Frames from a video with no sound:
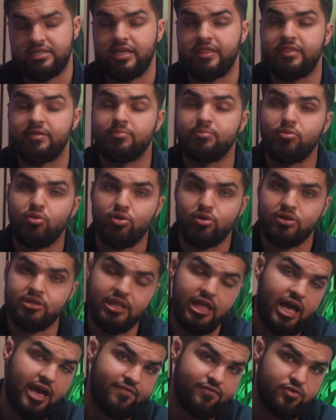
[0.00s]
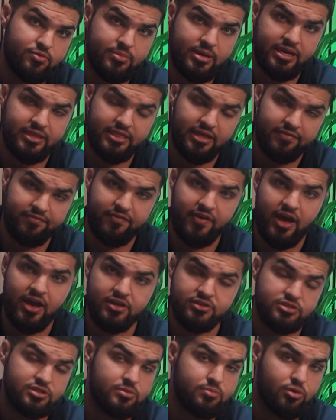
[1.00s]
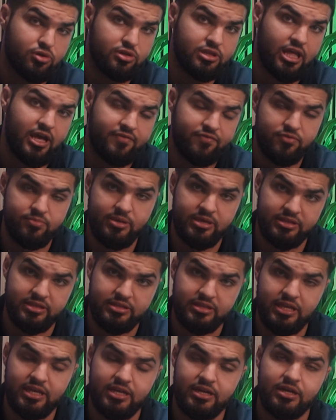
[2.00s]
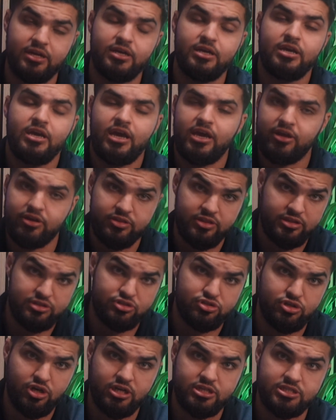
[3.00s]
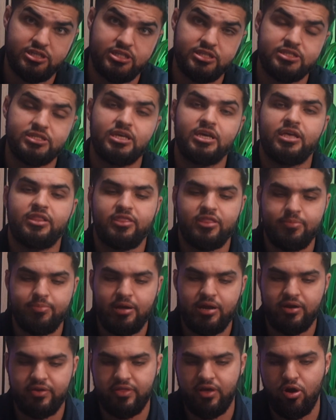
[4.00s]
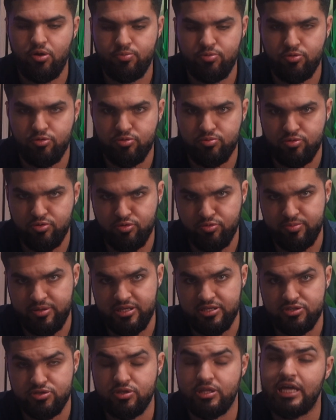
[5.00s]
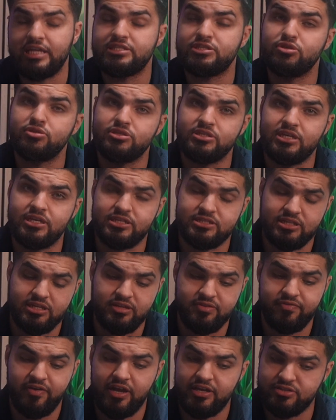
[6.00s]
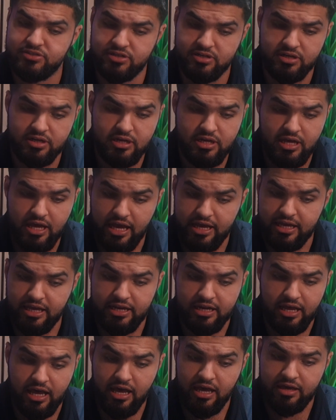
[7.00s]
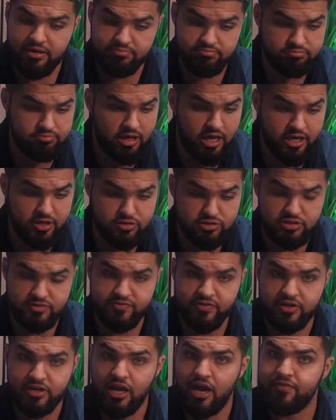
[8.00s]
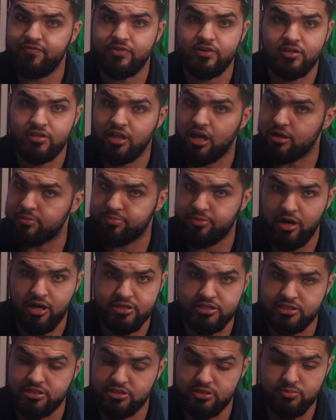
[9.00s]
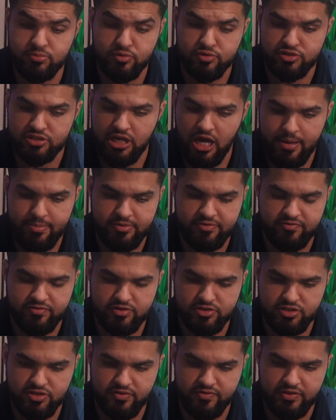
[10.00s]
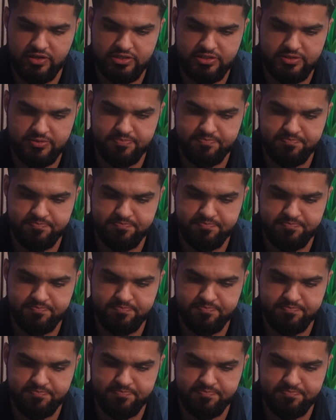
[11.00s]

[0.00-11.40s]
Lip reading: And the more live you make that files, and the more live you make the data and the instructions, the better the output will be. So that's using it as an advisor. Again, I use this very often. Claude projects is the most common version of this.